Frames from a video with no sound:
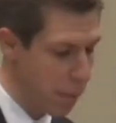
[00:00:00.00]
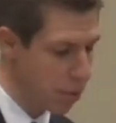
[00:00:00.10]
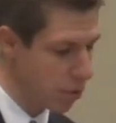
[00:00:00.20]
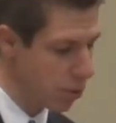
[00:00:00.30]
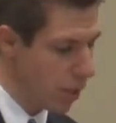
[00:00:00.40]

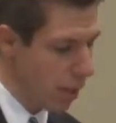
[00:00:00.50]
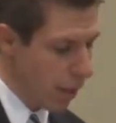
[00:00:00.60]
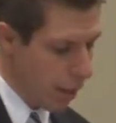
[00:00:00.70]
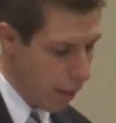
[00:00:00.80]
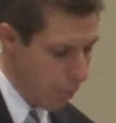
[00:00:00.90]
able to,
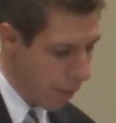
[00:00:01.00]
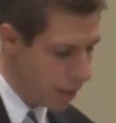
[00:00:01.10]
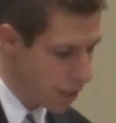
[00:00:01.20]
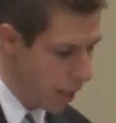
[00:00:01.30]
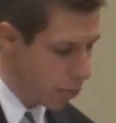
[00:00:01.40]
uh, by
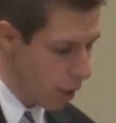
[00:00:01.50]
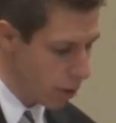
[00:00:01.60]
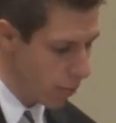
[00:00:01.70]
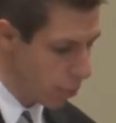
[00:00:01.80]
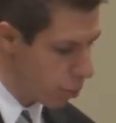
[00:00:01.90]
sound
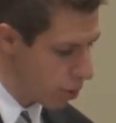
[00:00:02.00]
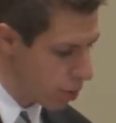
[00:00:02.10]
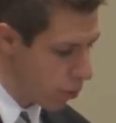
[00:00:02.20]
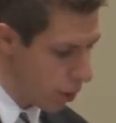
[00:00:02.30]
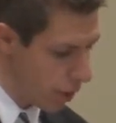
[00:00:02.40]
doctrine, both to
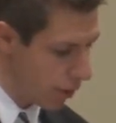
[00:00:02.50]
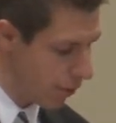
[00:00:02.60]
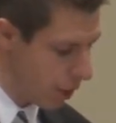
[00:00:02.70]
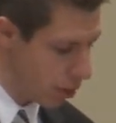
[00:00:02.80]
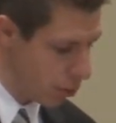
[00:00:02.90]
exhort and
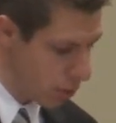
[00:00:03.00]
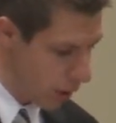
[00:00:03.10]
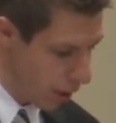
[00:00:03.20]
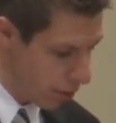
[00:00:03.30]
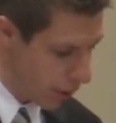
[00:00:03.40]
convict those who
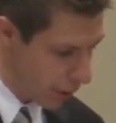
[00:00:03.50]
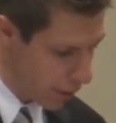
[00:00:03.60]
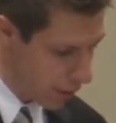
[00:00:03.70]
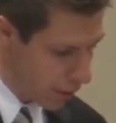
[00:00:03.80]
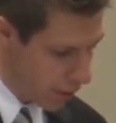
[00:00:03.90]
contradict.